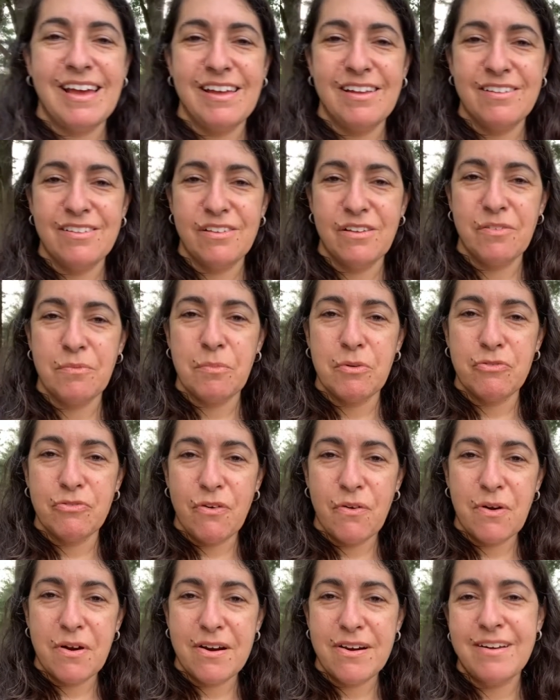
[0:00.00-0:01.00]
So
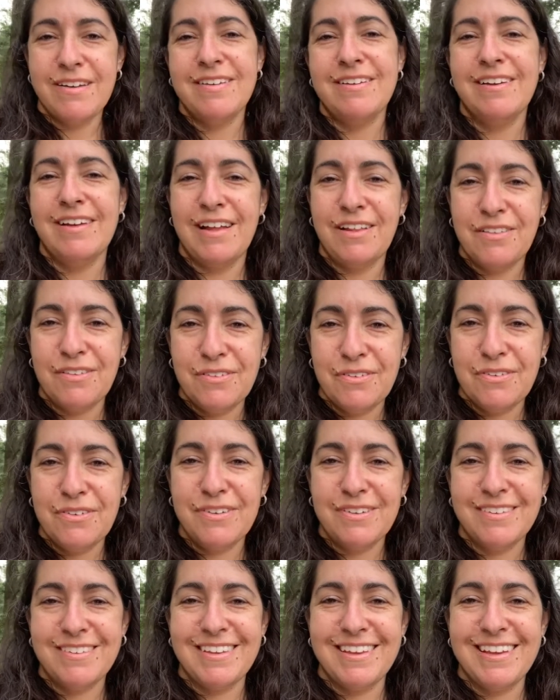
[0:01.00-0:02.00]
before, and soon
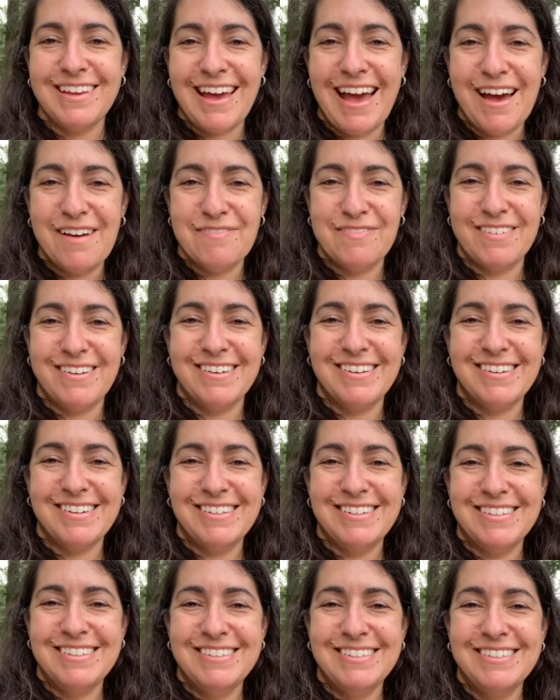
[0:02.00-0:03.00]
you'll see after.
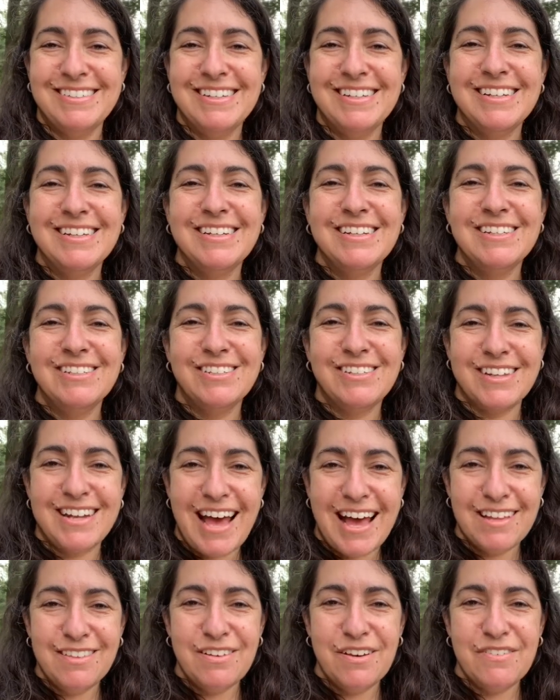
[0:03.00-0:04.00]

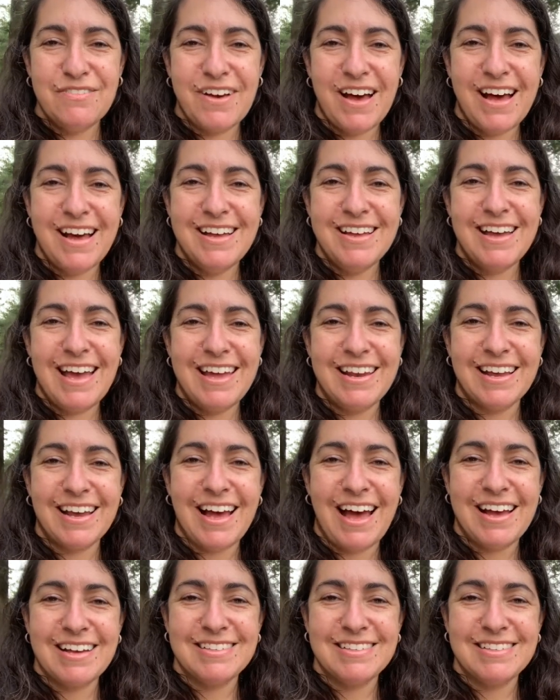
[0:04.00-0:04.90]
Shana Tova and Chag